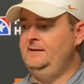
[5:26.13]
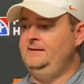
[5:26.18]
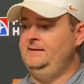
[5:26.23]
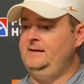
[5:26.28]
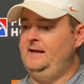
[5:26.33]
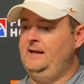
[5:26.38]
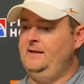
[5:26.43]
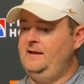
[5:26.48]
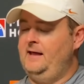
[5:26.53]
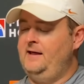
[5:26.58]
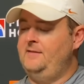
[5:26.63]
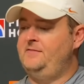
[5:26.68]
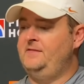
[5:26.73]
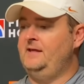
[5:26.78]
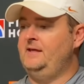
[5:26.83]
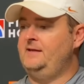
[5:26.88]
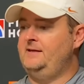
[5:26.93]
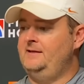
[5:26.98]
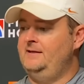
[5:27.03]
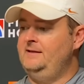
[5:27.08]
I
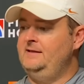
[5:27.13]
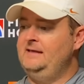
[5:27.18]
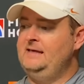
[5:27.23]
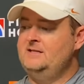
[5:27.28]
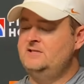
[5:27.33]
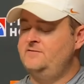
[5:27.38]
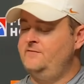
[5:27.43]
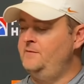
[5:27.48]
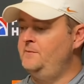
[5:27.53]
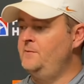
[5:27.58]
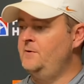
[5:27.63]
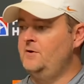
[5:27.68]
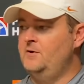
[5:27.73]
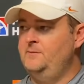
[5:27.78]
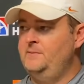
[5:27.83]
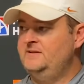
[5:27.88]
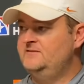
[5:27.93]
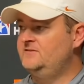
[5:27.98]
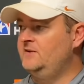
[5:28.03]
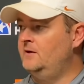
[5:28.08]
think each of them are
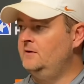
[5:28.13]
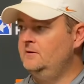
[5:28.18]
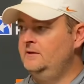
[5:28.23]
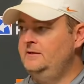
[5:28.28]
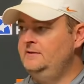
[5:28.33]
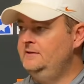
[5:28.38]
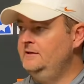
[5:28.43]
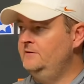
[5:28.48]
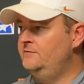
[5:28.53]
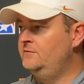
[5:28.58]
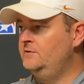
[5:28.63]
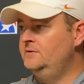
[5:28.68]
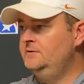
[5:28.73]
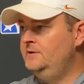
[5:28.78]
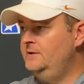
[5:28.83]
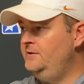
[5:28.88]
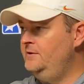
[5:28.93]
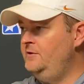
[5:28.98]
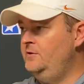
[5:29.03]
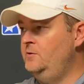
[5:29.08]
going to be subtly different
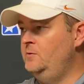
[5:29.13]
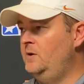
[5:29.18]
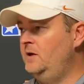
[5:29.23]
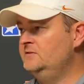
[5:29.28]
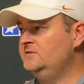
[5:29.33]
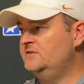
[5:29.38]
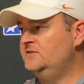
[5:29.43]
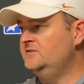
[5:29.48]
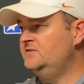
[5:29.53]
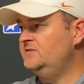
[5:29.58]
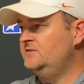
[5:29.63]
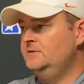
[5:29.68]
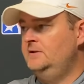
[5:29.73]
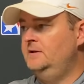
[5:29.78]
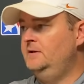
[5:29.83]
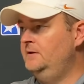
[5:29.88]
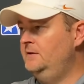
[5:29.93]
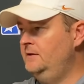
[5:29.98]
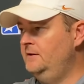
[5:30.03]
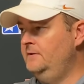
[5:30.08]
in the nuances
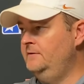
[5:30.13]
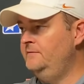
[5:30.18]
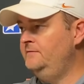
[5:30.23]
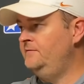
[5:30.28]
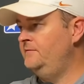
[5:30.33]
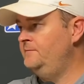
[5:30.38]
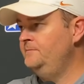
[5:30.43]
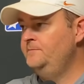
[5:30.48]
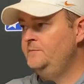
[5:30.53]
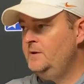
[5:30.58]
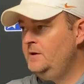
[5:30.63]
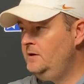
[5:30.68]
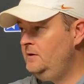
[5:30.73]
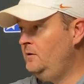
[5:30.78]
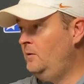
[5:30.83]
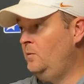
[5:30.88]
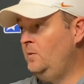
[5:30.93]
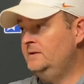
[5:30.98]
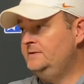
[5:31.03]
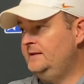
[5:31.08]
of, you
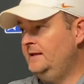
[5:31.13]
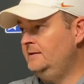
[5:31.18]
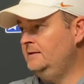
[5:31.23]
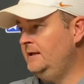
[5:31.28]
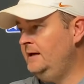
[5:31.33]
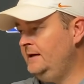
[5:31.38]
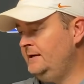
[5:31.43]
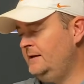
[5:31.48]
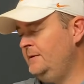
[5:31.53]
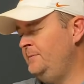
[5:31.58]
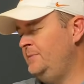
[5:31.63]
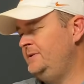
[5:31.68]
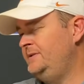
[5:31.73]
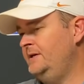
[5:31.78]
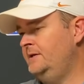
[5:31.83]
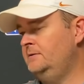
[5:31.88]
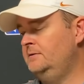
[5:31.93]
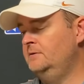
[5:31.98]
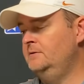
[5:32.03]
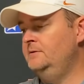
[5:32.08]
know, what they like in
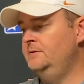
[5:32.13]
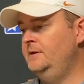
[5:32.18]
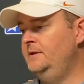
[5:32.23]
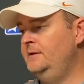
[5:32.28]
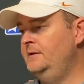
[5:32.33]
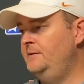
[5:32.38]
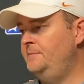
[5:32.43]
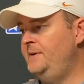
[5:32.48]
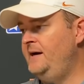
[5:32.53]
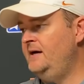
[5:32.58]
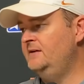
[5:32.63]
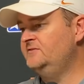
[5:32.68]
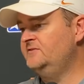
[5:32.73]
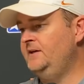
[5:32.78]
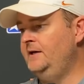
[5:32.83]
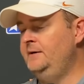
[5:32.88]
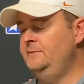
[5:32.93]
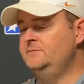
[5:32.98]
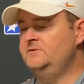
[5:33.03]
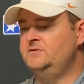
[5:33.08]
particular in the pass
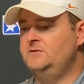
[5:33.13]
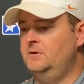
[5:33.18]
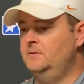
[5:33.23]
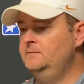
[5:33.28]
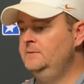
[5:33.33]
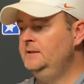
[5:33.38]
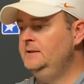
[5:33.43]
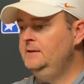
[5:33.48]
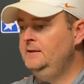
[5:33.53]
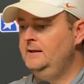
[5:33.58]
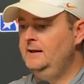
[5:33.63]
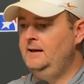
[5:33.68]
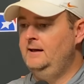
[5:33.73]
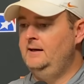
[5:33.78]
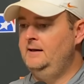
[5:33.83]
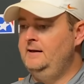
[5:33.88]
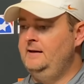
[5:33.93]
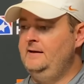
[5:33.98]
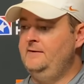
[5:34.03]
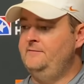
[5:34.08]
game. So
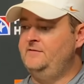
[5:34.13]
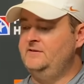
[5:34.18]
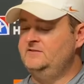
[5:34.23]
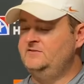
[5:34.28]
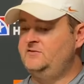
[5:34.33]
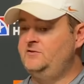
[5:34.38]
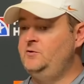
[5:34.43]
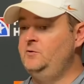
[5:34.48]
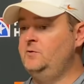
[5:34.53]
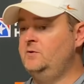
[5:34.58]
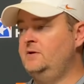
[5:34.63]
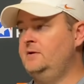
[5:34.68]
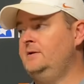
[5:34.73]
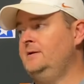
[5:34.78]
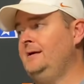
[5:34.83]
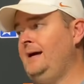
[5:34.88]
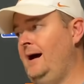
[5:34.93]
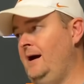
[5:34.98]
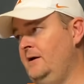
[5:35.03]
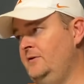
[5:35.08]
if it's two
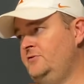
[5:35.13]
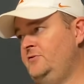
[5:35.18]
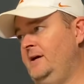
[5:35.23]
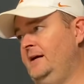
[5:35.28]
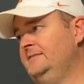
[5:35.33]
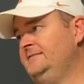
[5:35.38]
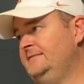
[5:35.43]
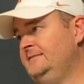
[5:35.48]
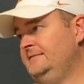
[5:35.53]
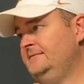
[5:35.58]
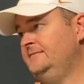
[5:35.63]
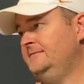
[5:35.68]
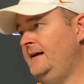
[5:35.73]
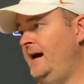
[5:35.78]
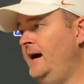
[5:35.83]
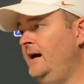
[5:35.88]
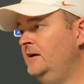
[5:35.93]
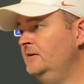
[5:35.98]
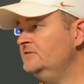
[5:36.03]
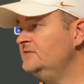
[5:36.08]
contrasting
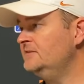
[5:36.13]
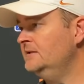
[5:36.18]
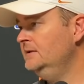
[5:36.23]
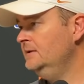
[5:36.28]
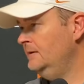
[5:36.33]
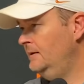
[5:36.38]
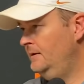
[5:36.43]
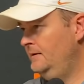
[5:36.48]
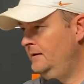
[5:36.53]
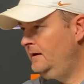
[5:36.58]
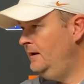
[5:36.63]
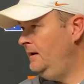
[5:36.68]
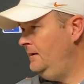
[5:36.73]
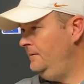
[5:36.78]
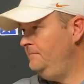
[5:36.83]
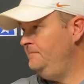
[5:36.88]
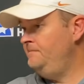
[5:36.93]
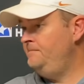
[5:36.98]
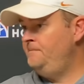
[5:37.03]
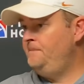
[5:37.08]
styles,
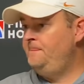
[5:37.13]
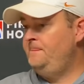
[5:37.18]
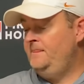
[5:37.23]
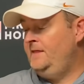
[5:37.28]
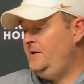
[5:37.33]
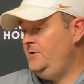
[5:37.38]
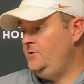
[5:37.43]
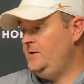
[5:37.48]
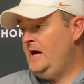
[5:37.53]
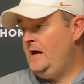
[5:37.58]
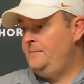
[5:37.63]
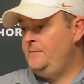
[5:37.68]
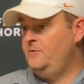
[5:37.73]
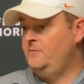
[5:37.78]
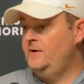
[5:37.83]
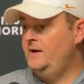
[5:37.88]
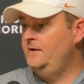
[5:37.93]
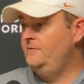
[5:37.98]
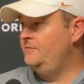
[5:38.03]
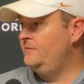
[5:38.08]
then you got to be
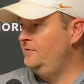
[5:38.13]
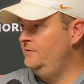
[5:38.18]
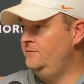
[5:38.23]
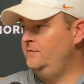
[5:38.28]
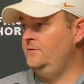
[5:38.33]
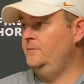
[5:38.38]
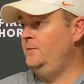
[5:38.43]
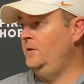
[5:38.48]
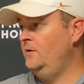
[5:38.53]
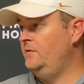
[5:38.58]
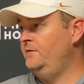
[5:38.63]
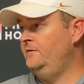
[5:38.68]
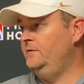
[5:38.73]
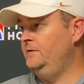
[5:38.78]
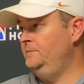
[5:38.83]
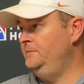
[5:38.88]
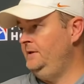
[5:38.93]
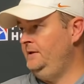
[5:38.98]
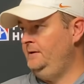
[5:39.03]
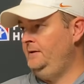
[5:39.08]
ready for both of
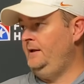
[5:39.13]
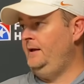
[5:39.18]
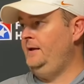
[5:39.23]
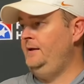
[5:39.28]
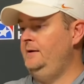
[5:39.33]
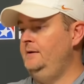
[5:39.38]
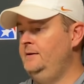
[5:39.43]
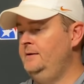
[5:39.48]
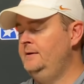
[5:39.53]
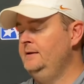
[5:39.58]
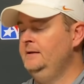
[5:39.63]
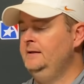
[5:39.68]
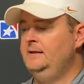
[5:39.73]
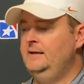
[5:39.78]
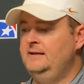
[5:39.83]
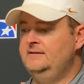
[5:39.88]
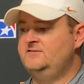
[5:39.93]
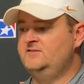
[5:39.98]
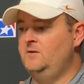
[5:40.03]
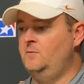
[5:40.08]
them. And
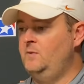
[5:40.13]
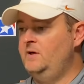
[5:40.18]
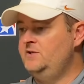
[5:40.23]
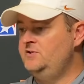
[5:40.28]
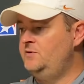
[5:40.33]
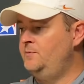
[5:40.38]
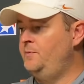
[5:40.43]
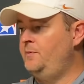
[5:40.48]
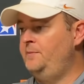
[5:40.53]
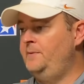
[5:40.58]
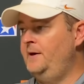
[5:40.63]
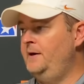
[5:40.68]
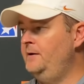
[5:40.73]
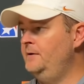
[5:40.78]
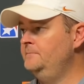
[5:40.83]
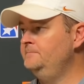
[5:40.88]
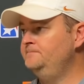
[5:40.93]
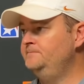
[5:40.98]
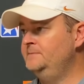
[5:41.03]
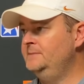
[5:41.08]
in some ways you
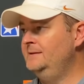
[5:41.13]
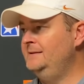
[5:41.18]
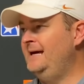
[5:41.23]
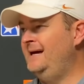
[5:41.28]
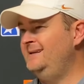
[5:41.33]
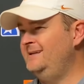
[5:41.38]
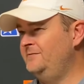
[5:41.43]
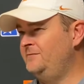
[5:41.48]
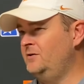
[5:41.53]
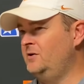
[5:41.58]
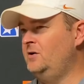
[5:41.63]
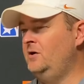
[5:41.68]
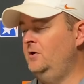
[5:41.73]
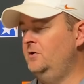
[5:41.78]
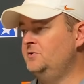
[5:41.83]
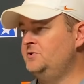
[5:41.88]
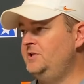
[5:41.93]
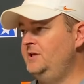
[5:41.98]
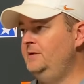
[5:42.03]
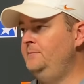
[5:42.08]
prepare not different
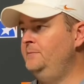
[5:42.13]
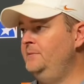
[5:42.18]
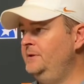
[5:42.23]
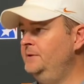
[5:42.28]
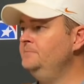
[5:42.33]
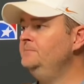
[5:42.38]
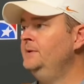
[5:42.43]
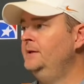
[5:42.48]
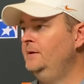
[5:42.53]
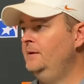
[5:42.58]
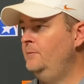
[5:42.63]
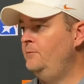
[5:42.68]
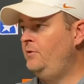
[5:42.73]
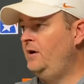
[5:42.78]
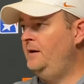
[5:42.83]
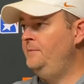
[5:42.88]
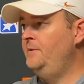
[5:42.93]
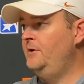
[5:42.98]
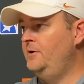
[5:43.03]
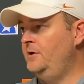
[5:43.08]
call sheet, but
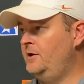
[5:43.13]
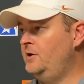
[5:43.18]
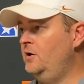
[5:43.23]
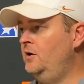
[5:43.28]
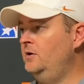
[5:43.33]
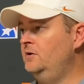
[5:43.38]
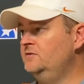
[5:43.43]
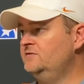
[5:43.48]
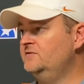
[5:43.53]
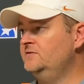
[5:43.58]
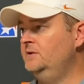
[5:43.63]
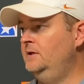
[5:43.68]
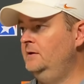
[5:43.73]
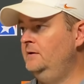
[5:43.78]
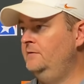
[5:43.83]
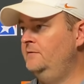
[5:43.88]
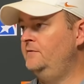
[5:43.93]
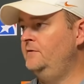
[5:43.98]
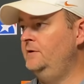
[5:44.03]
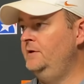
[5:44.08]
primary calls
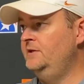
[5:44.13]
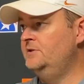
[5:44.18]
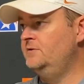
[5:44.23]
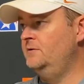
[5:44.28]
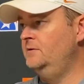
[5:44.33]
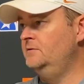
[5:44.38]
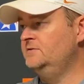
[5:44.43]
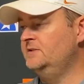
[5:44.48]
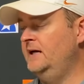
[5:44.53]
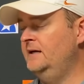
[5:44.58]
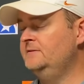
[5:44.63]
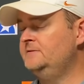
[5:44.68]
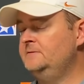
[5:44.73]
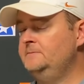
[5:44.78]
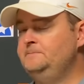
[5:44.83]
for each of those guys.